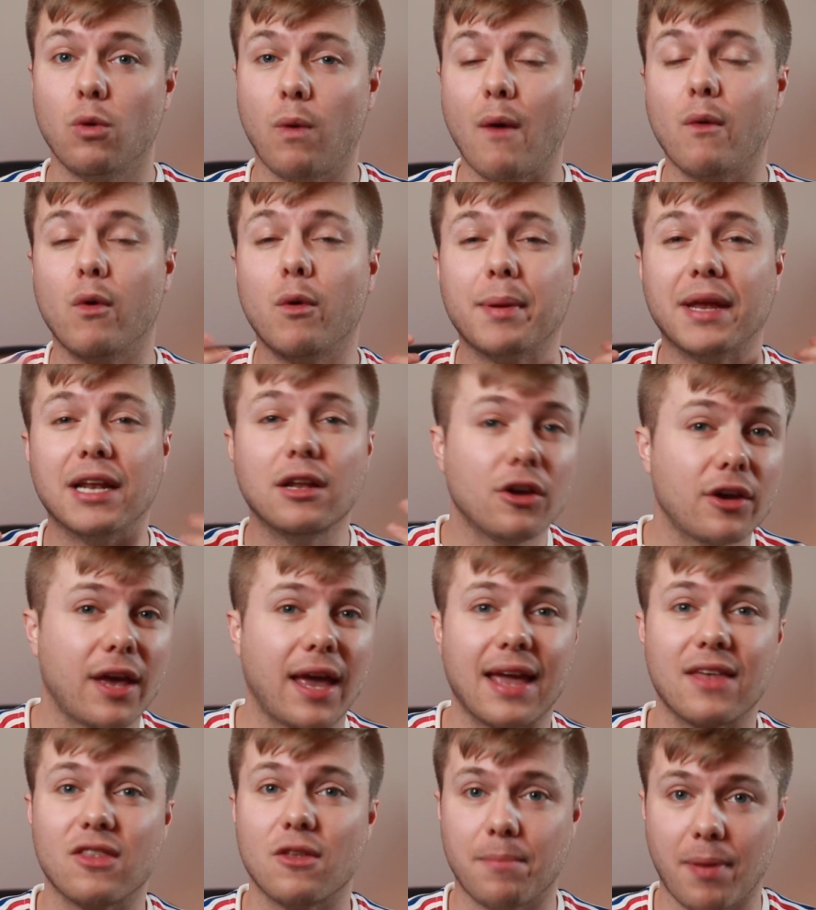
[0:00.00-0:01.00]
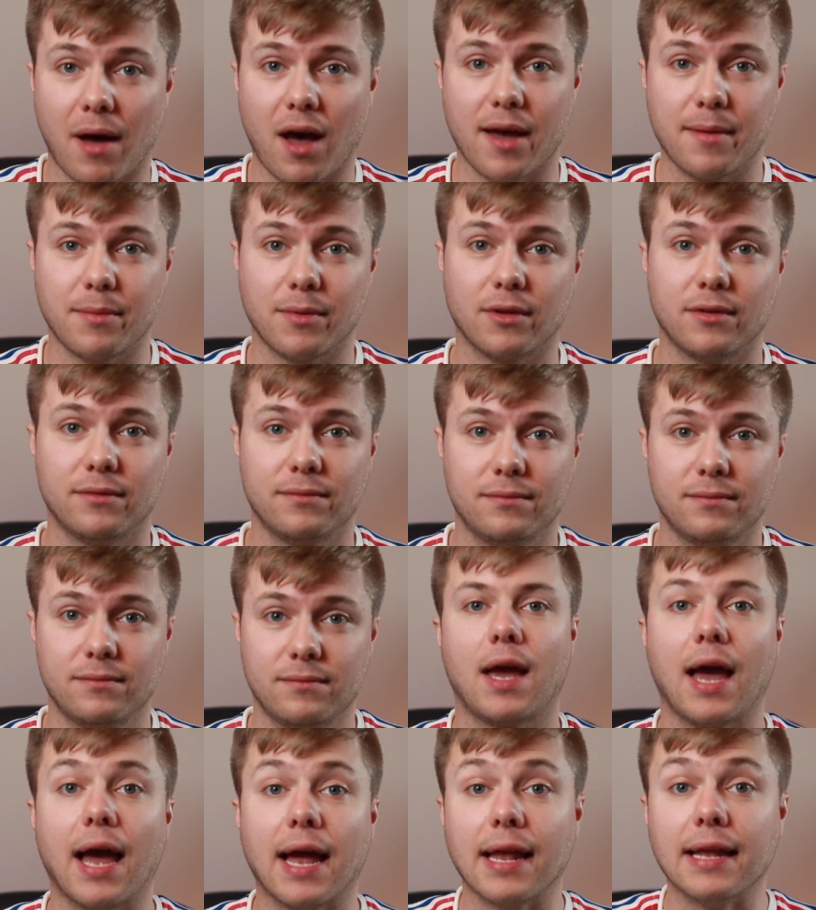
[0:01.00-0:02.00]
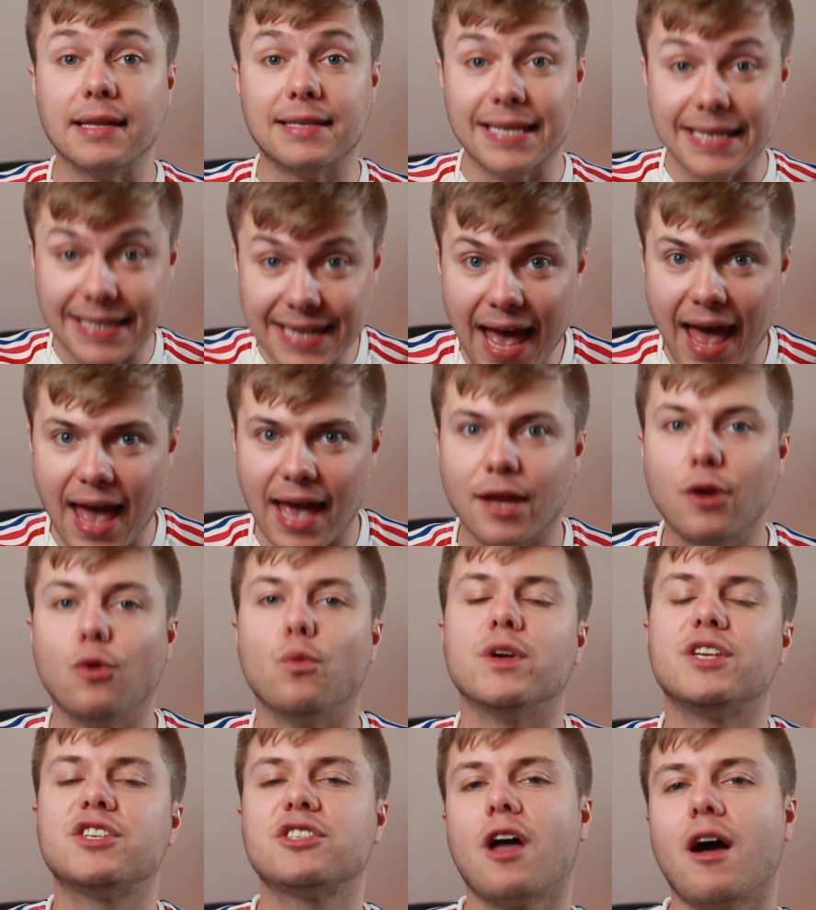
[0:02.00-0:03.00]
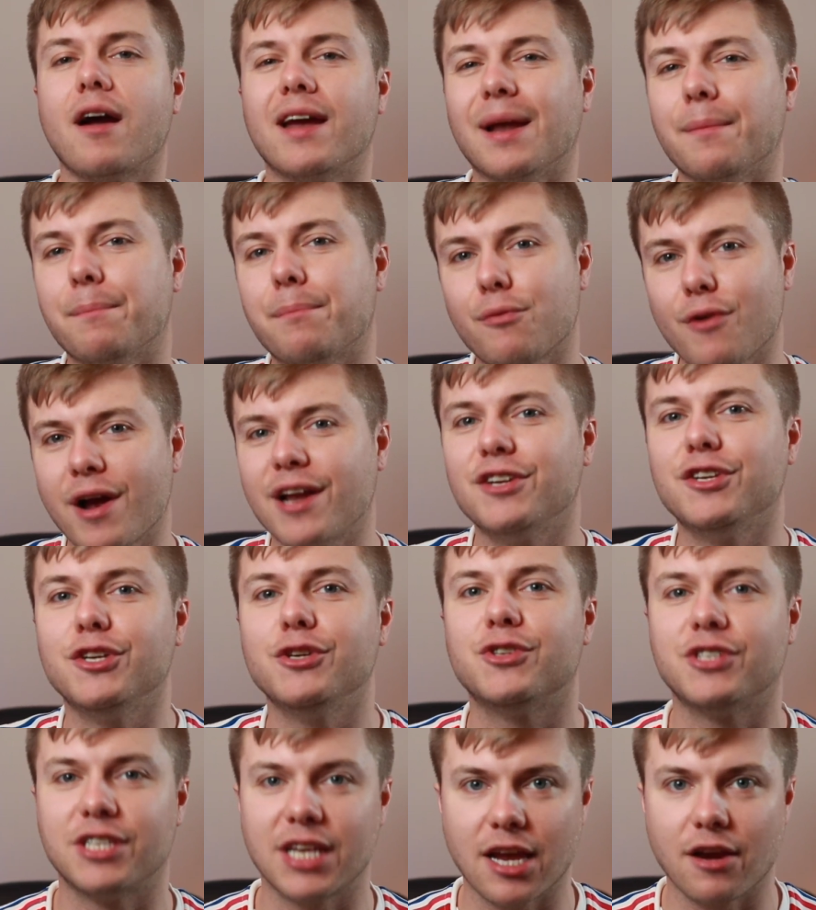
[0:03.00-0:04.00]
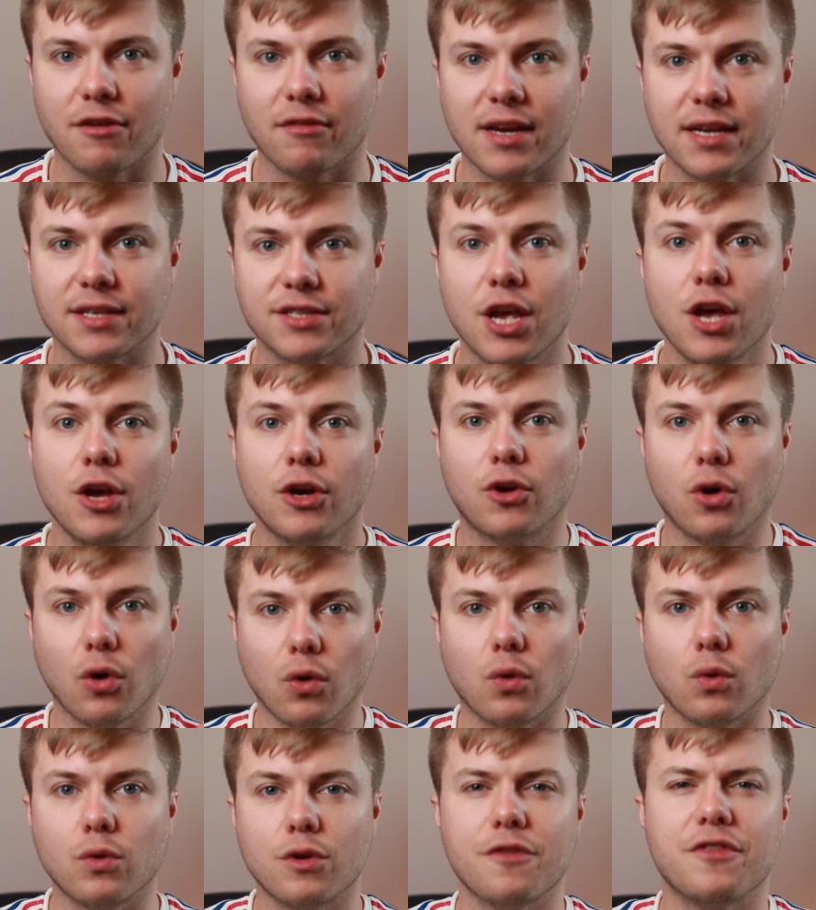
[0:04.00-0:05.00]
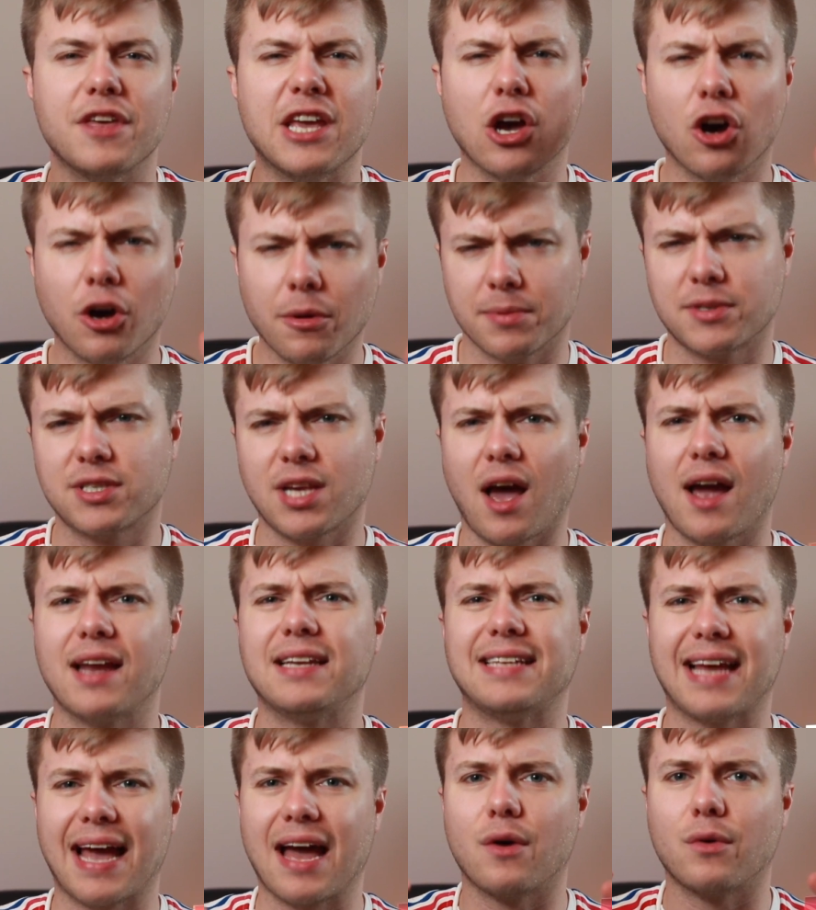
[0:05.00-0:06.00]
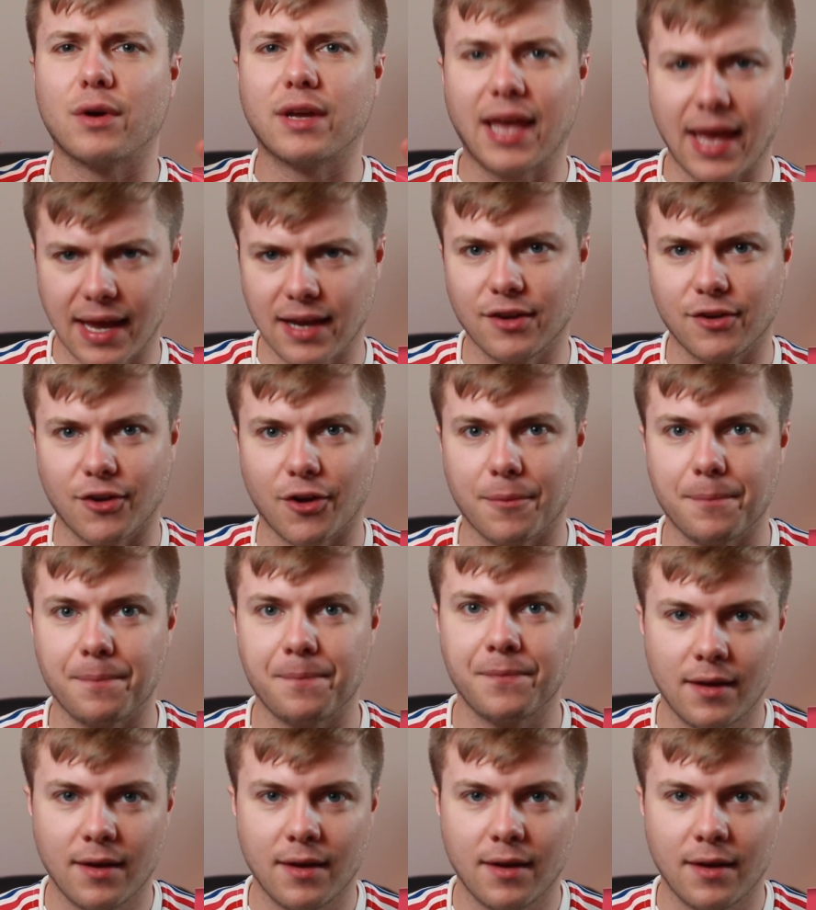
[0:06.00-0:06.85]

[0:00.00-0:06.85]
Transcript: where we'll be looking at the Bible. And today we're starting a brand new series called The Upside Down Kingdom,